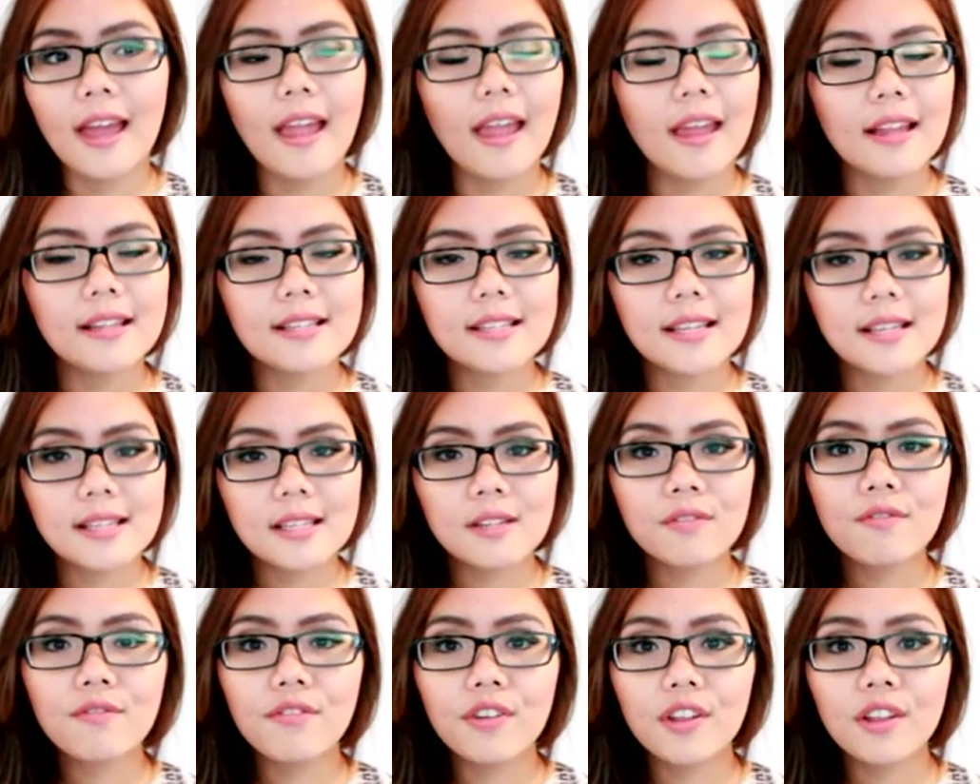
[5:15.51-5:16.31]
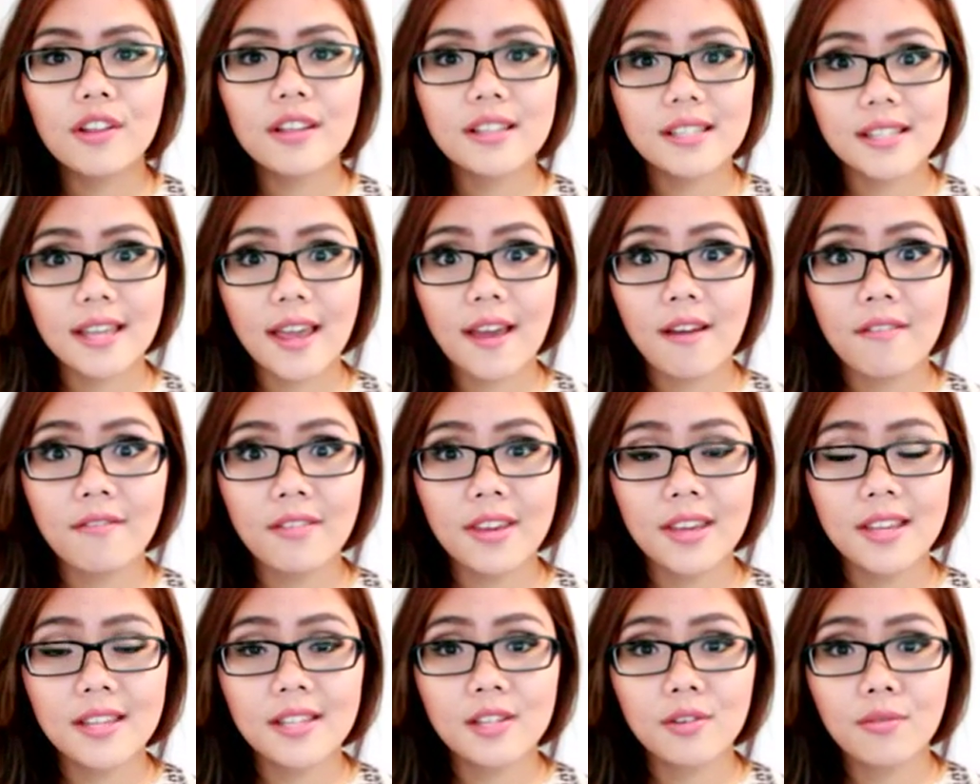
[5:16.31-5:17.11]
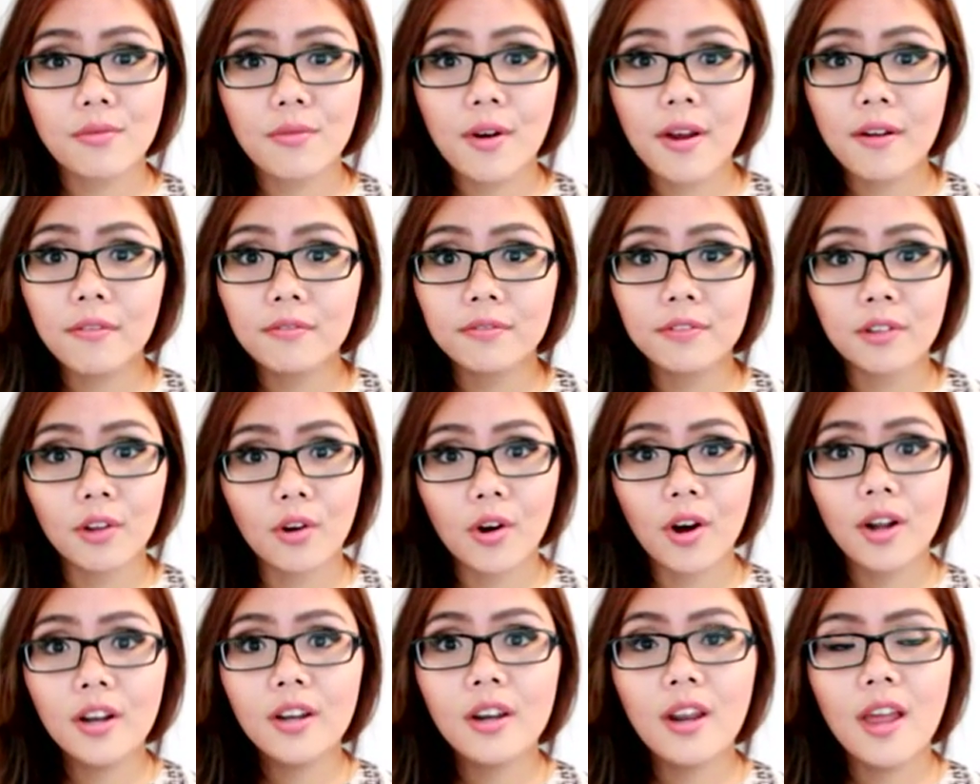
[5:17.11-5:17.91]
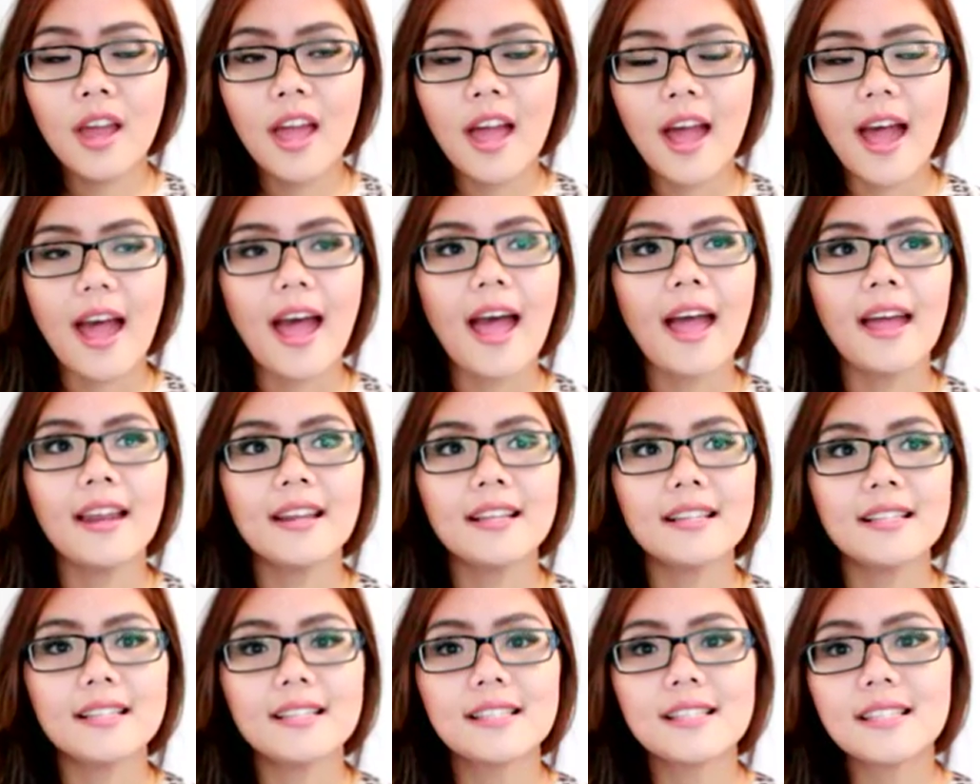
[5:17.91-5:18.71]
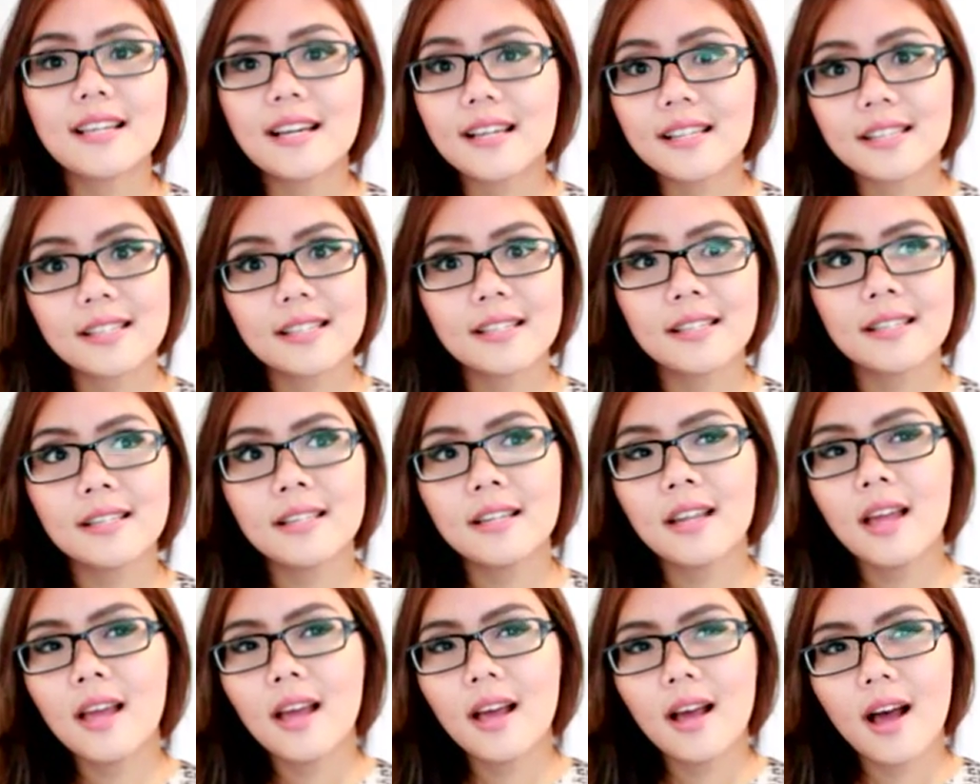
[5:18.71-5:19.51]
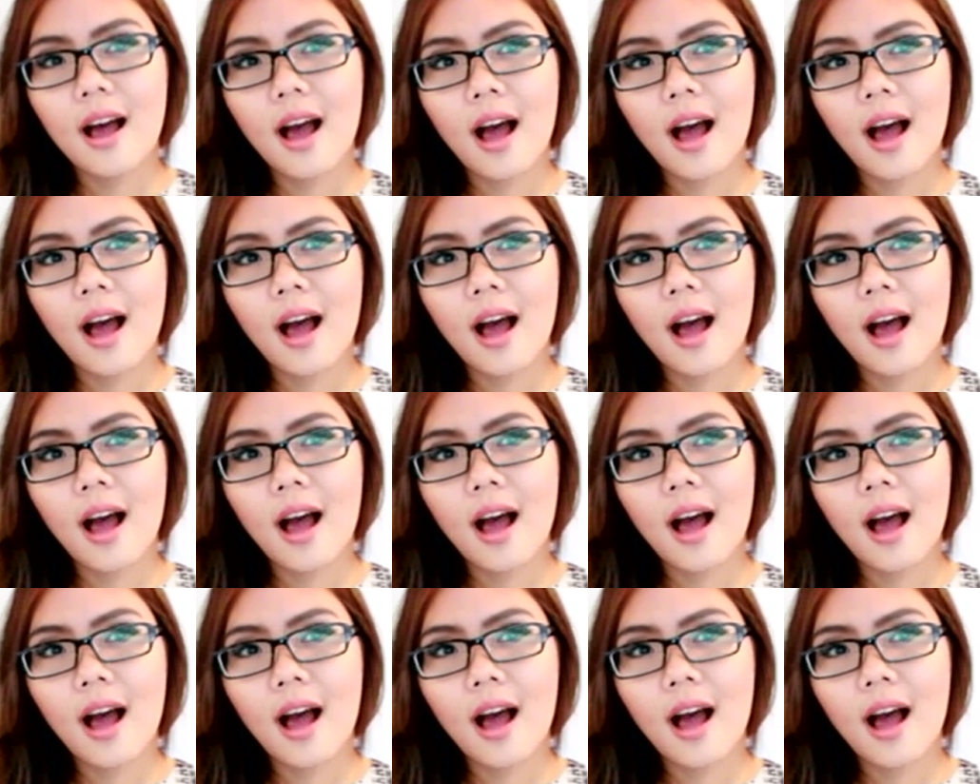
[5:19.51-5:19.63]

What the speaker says: It doesn't feel as heavy as a Revlon, and it doesn't